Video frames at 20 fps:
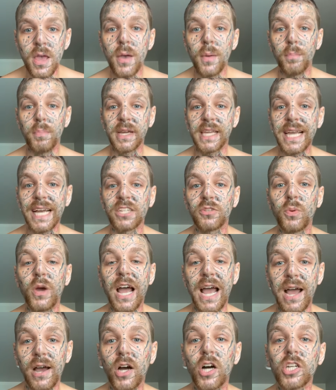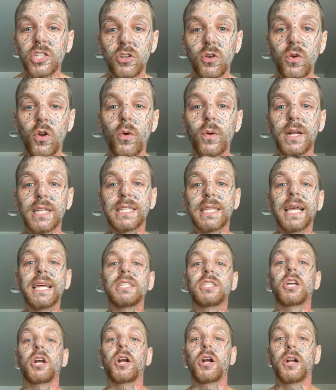But guess what? I also know what it's
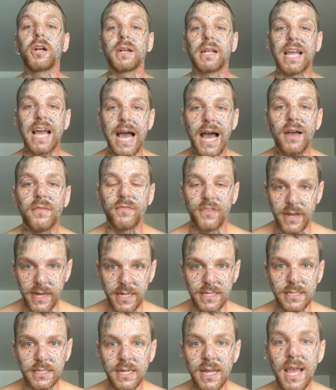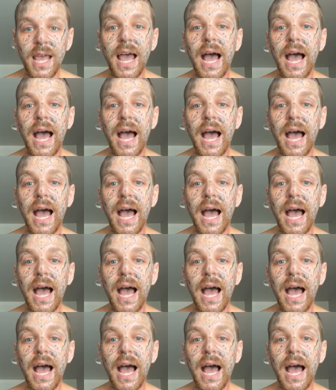like to earn confidence.